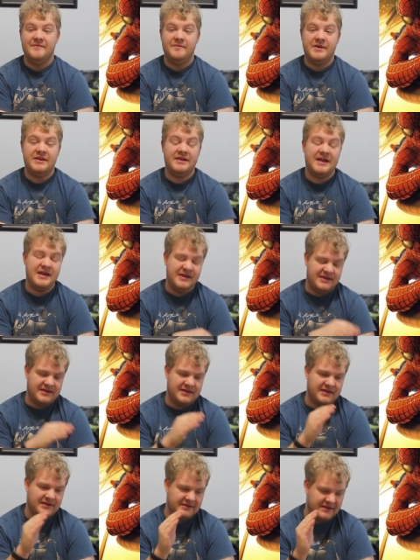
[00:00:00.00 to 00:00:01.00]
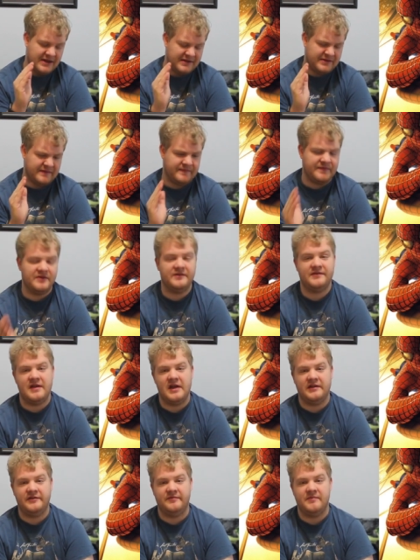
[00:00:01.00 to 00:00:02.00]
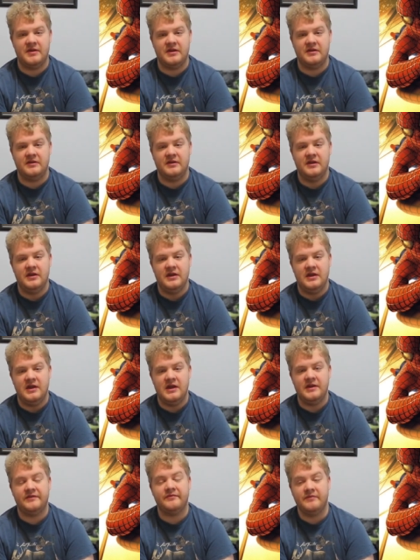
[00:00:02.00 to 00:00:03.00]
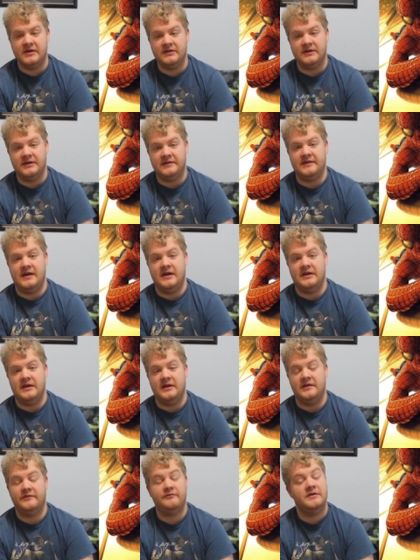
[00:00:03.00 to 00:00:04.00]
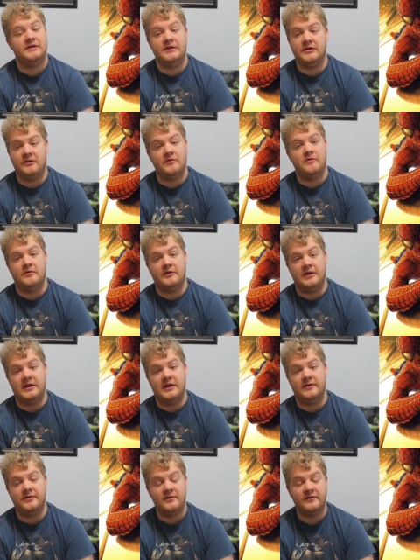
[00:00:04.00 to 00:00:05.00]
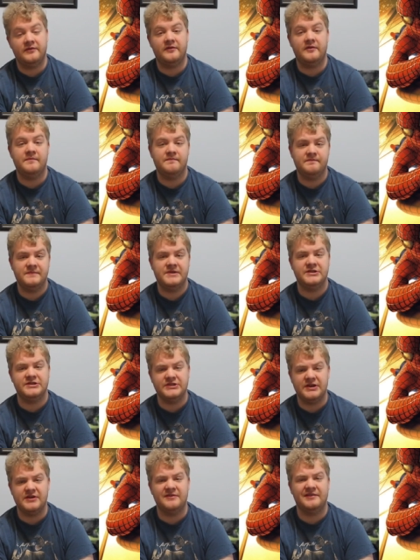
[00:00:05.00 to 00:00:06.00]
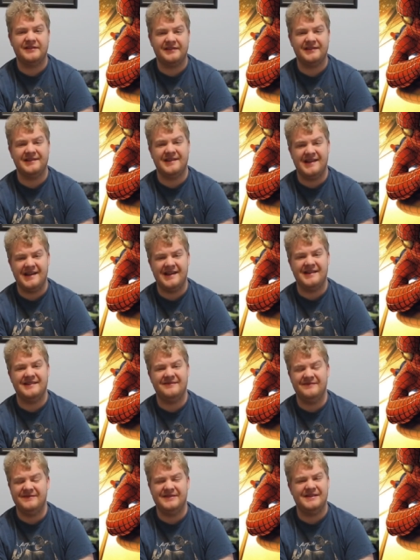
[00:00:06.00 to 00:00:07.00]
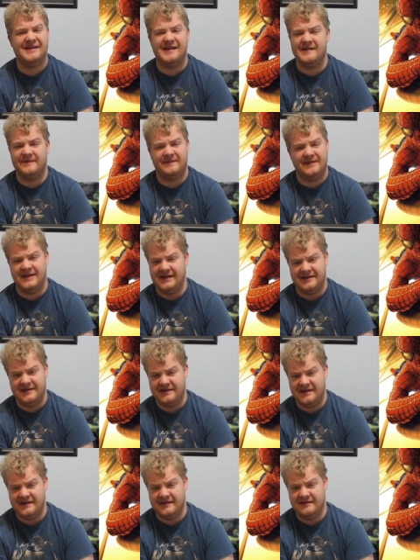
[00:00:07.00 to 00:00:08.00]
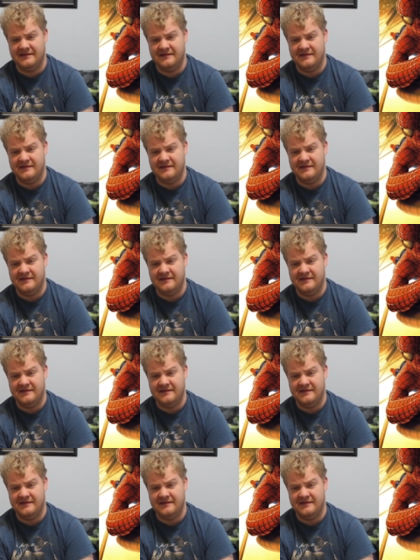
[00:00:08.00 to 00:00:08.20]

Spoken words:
But like the first X-Men, it's really dated, it's really corny, and there's some jokes that would not fly today.